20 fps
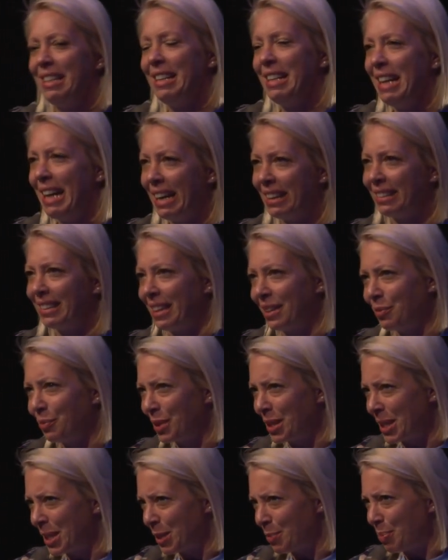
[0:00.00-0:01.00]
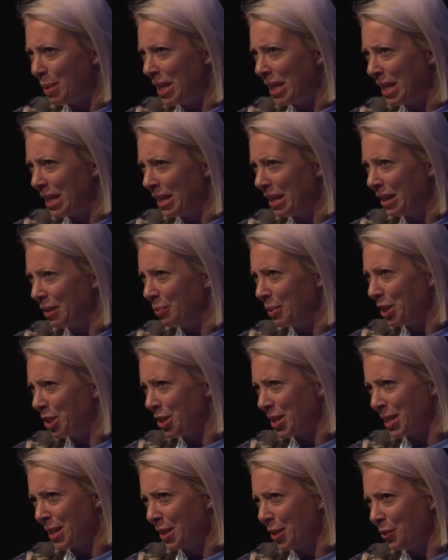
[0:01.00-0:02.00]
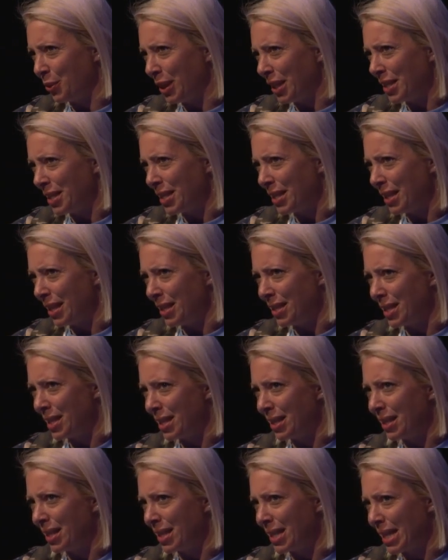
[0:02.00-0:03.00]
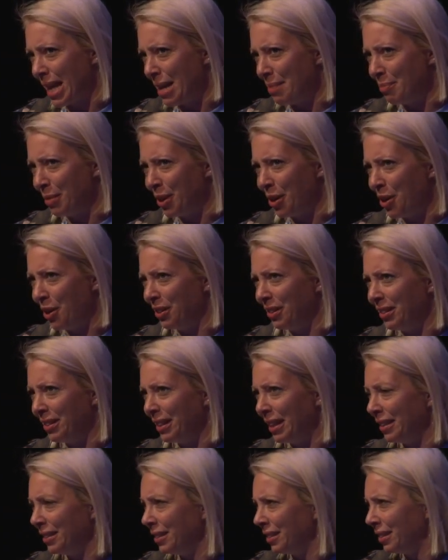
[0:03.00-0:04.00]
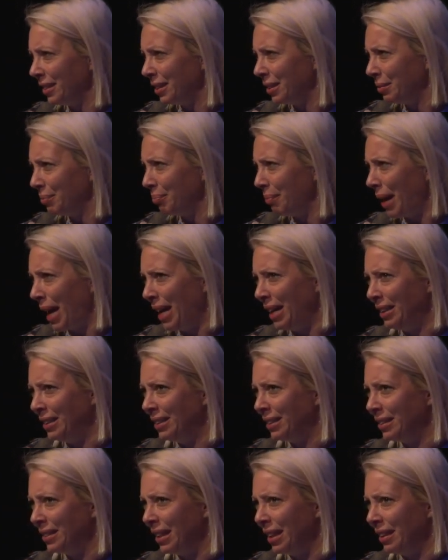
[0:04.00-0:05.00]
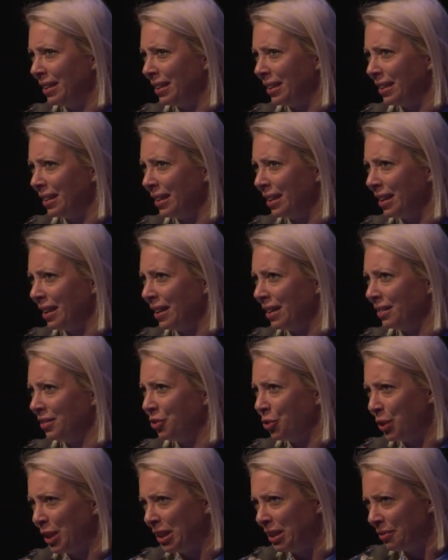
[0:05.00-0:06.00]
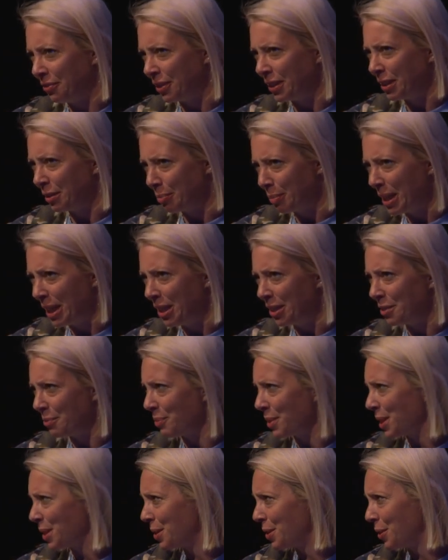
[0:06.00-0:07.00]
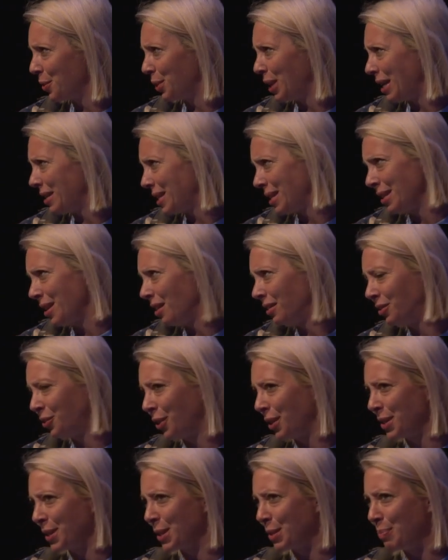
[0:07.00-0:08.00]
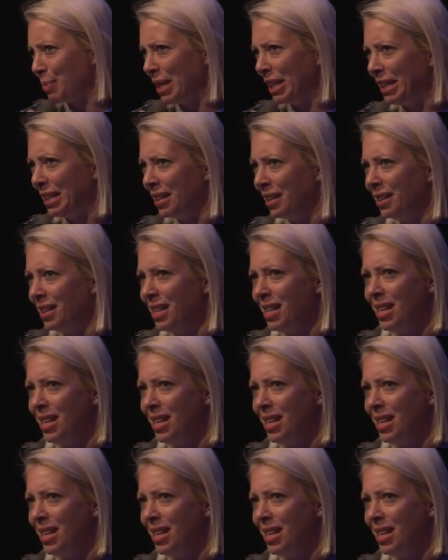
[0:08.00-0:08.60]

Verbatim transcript: And then when speaking, we just noticed it's the same content made in uh, three different mediums. So that's not transmedia.